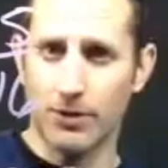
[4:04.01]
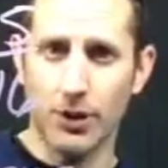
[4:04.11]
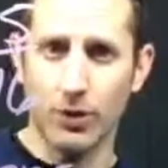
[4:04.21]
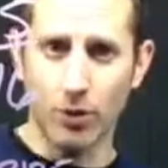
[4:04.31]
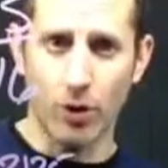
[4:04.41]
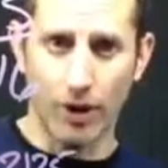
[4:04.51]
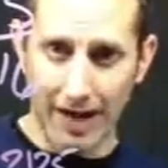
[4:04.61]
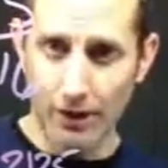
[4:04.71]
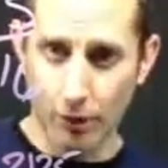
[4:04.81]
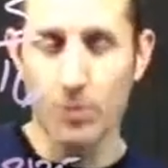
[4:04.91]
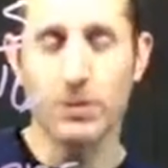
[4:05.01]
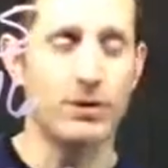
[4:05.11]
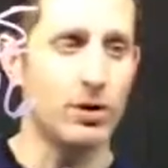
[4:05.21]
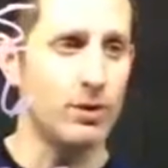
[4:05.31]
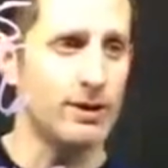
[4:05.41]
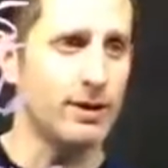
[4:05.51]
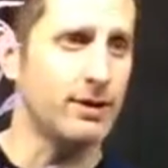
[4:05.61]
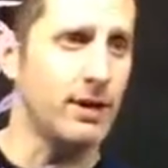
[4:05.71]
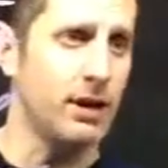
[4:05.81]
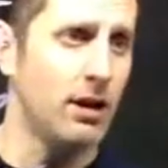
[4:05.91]
2, or 8 groups of 2, is
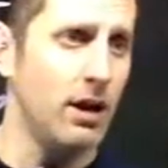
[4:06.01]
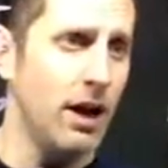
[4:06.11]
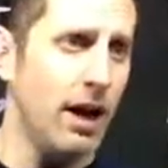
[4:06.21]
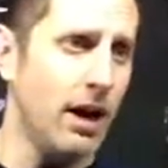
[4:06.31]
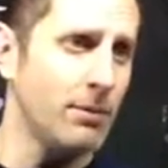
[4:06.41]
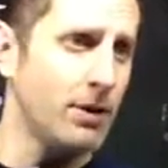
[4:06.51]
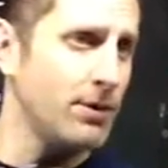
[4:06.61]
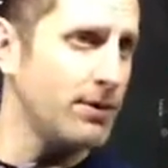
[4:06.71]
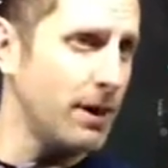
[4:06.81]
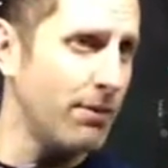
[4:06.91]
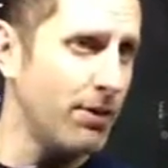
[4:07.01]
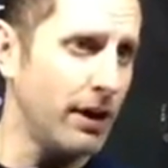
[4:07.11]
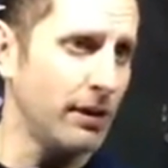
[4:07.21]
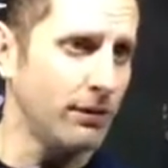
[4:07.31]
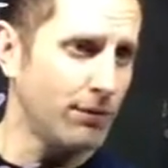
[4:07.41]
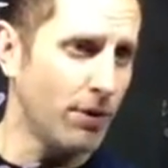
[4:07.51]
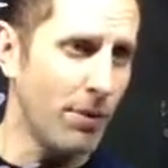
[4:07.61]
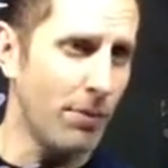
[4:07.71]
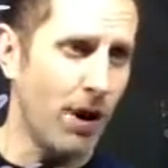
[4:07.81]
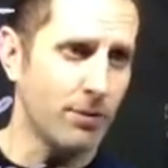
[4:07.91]
16. And I'm doing the same thing from
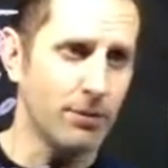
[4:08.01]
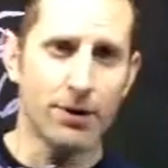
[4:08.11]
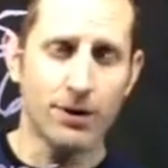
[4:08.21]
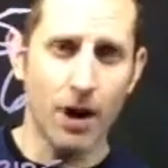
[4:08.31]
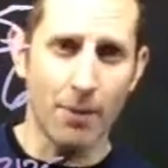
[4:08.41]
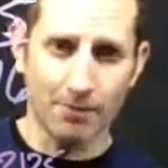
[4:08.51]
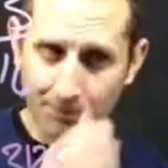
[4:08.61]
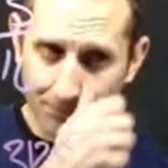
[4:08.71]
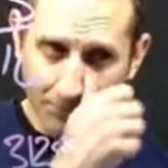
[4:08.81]
the bottom to the top.